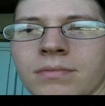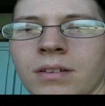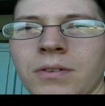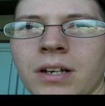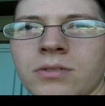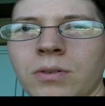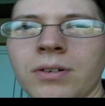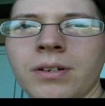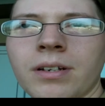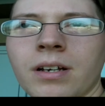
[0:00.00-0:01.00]
If you guys are
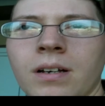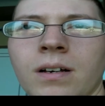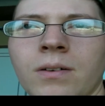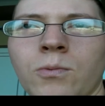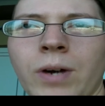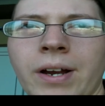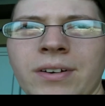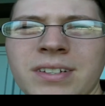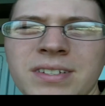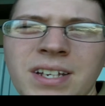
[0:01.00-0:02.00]
wondering uh, where
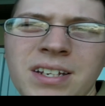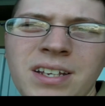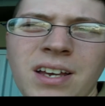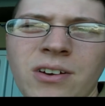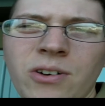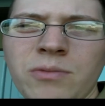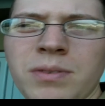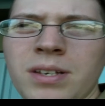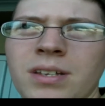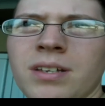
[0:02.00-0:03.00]
in San Diego I'll
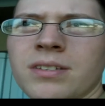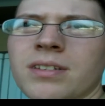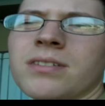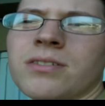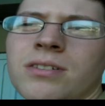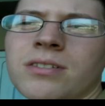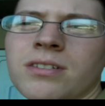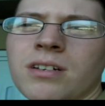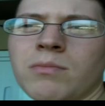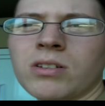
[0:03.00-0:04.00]
be, since there's
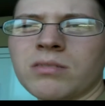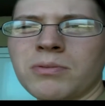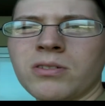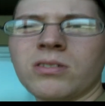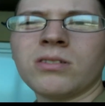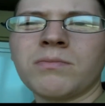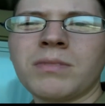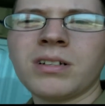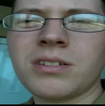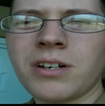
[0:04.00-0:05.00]
uh, multiple
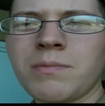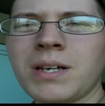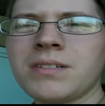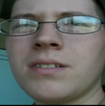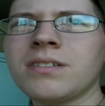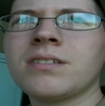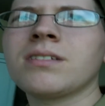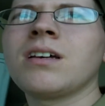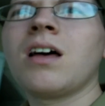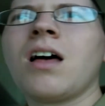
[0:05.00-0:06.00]
military
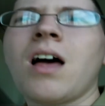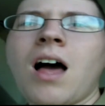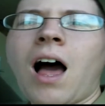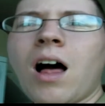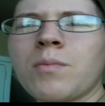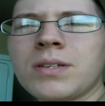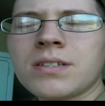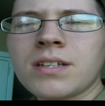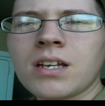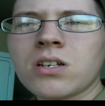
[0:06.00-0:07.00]
bases, I'll be
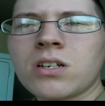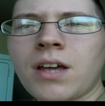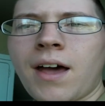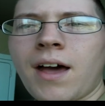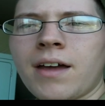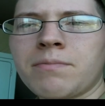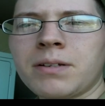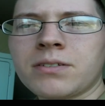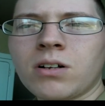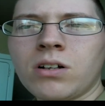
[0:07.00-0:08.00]
stationed at a
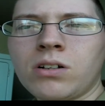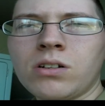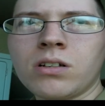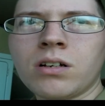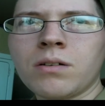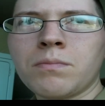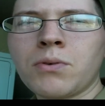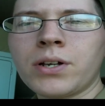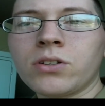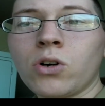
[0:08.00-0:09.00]
place called uh,
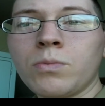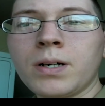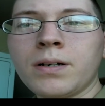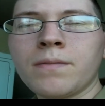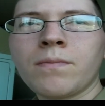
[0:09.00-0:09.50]
Point Loma,